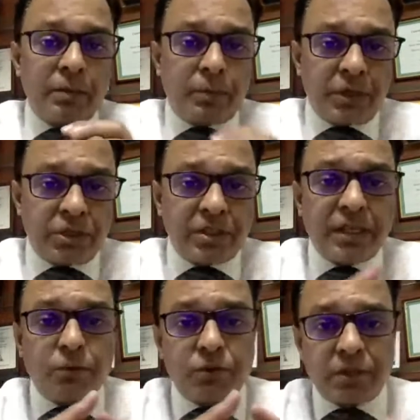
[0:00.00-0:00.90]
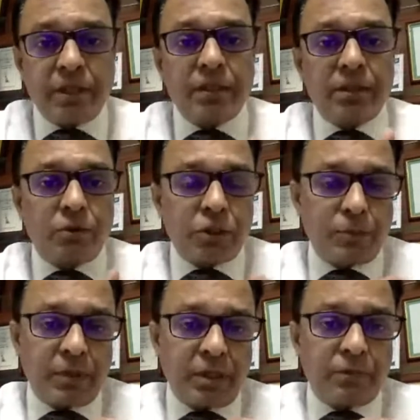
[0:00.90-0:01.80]
patients have to stay in the
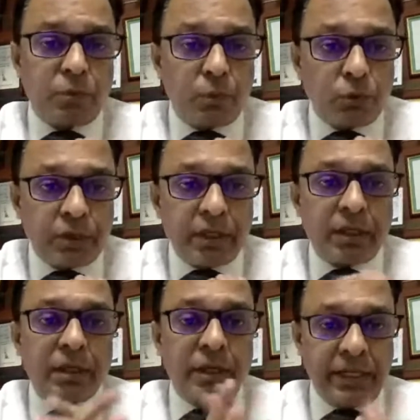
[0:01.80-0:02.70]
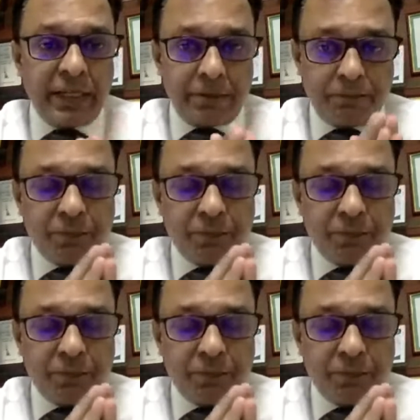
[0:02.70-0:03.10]
hospital for more than a day.